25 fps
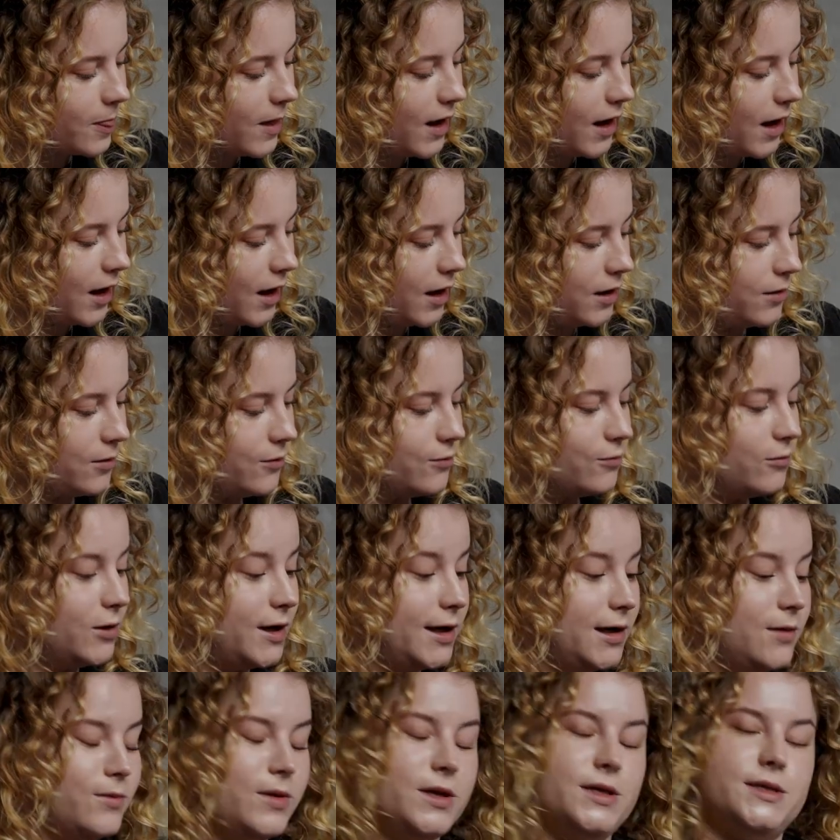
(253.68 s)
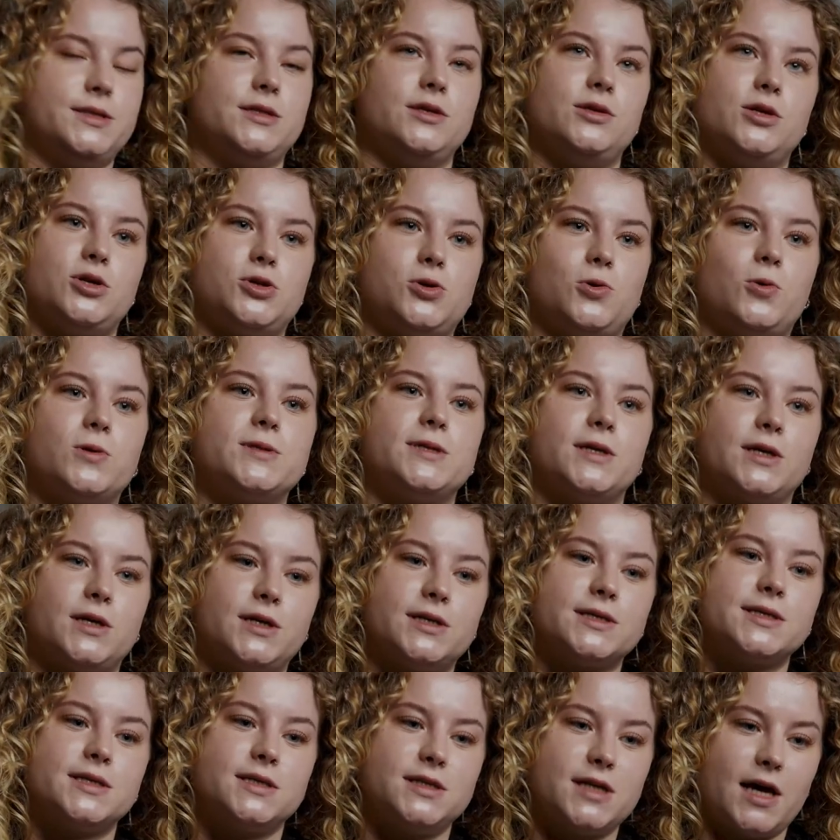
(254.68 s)
and really means that the shorts are going
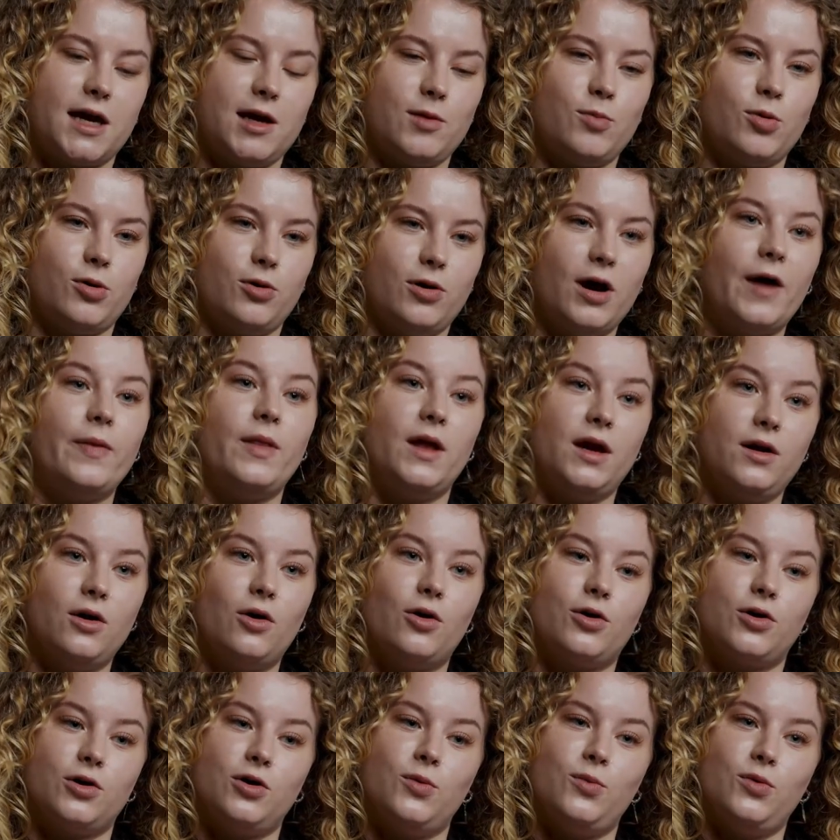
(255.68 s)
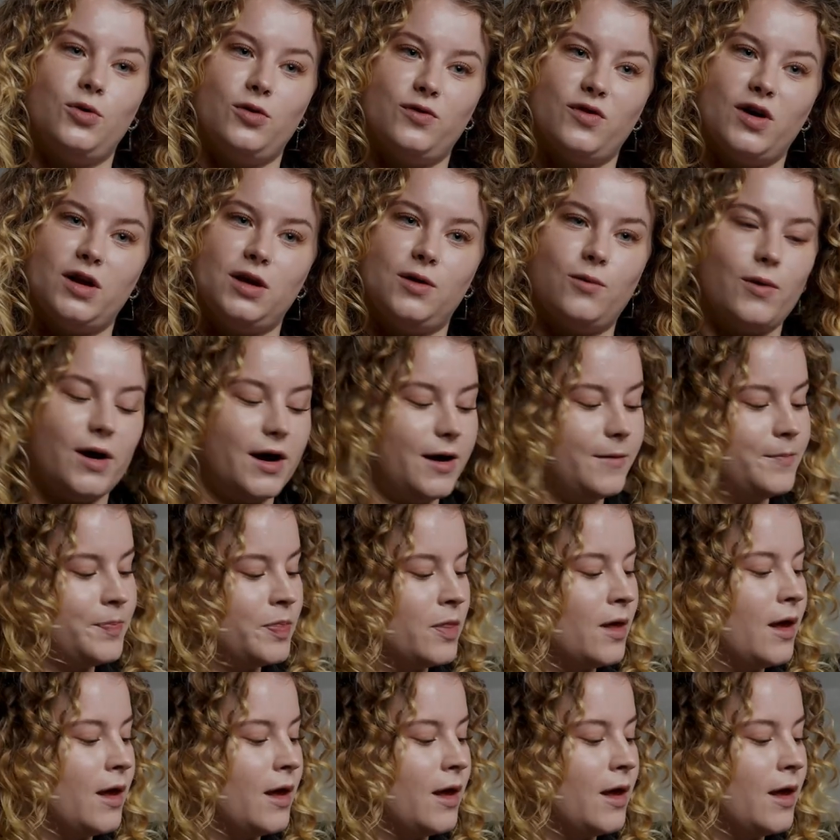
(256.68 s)
to stay put and they're not going to move anywhere.